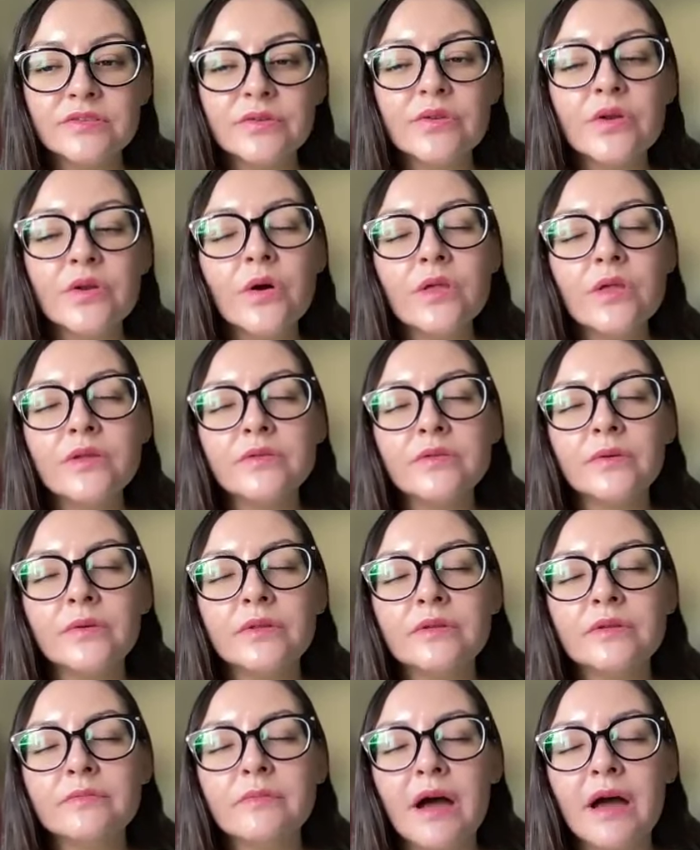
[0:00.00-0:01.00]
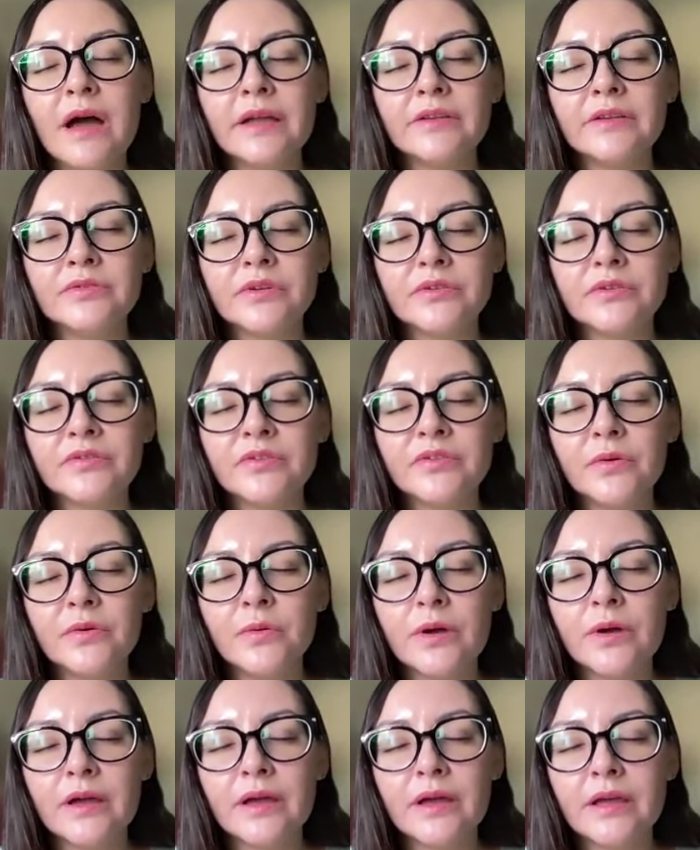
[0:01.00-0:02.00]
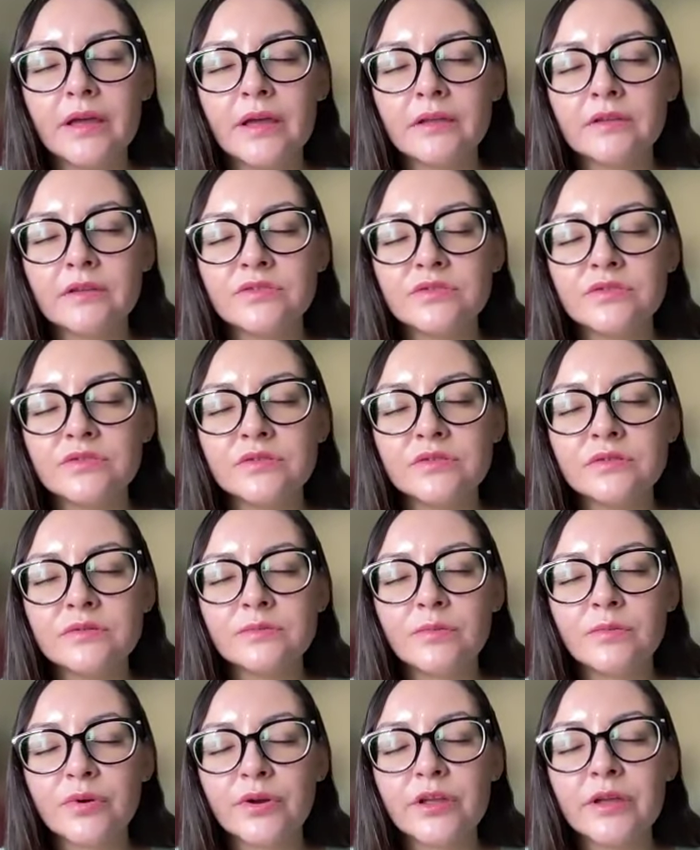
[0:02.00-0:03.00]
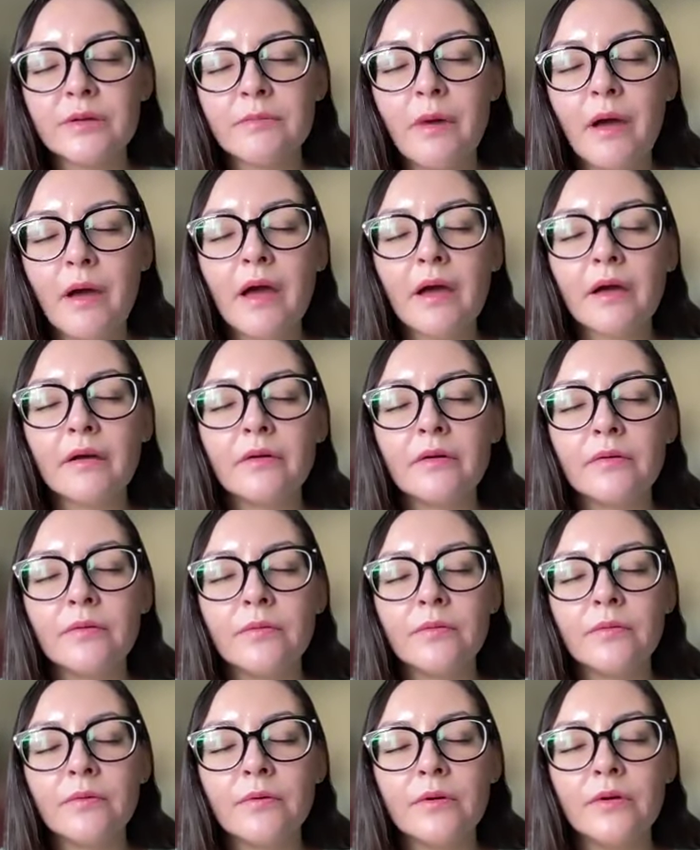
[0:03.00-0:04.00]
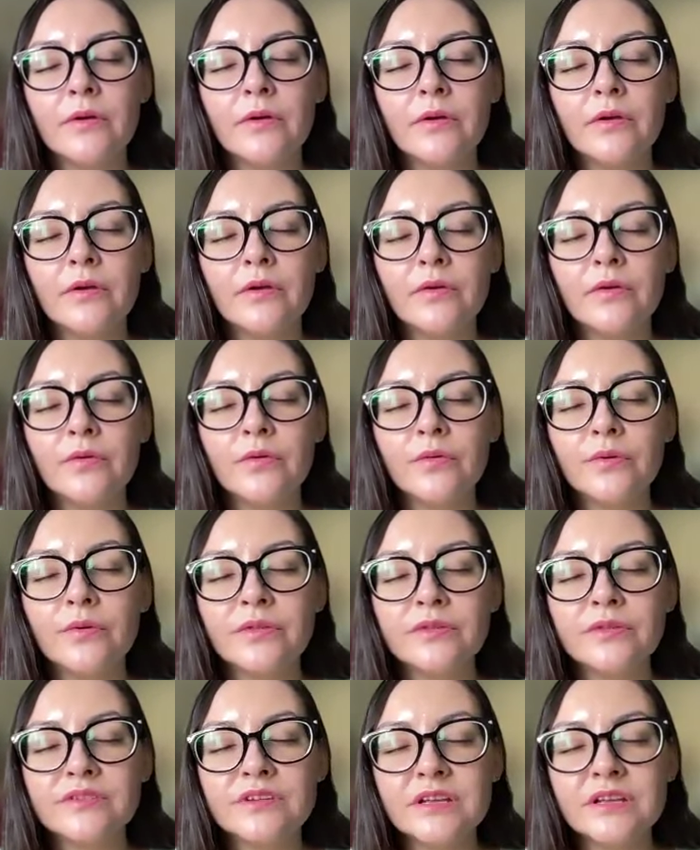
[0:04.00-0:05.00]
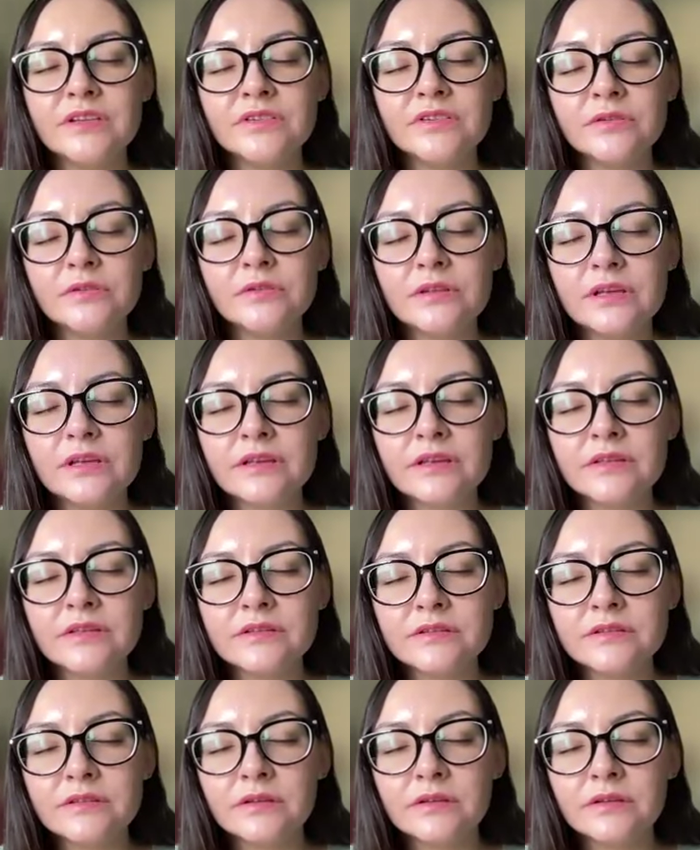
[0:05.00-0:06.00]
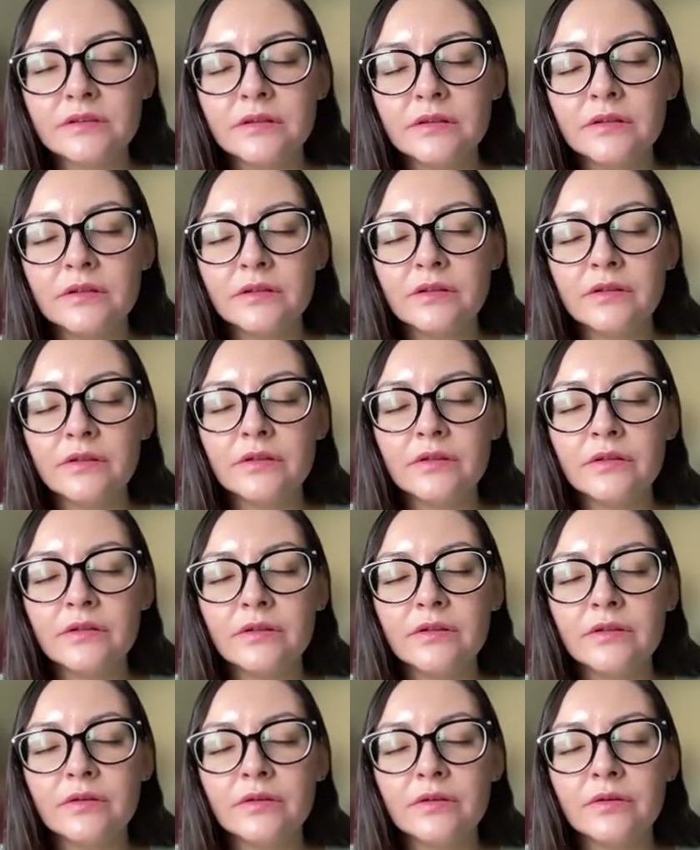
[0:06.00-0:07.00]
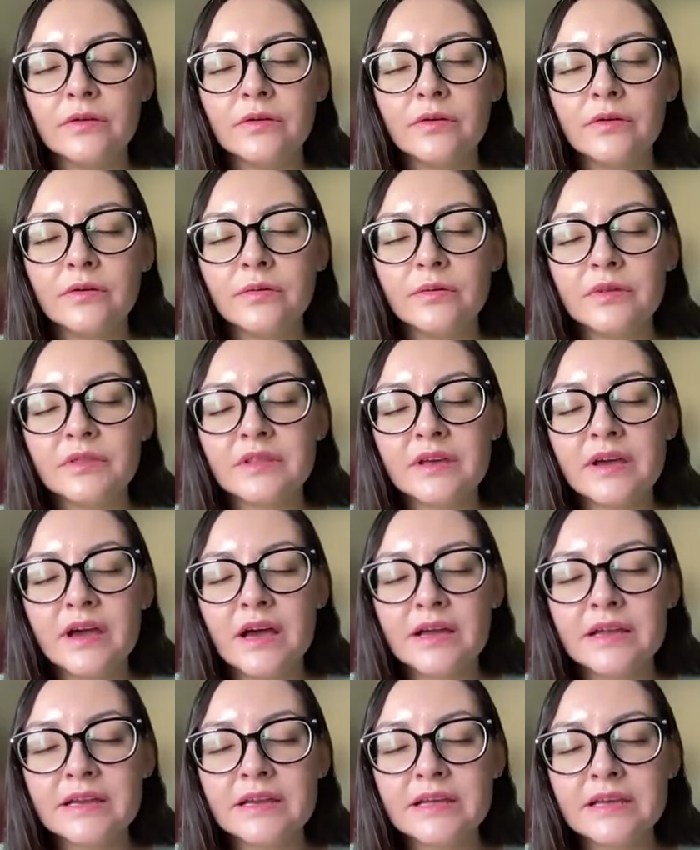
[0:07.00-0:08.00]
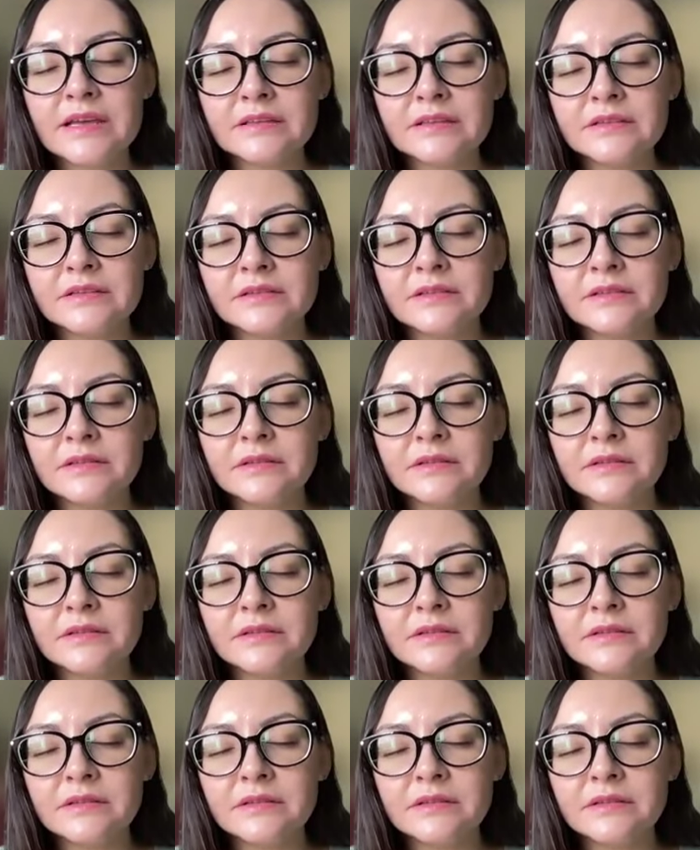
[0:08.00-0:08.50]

to notice when the mind drifts away and just bring it back with gentleness, with kindness.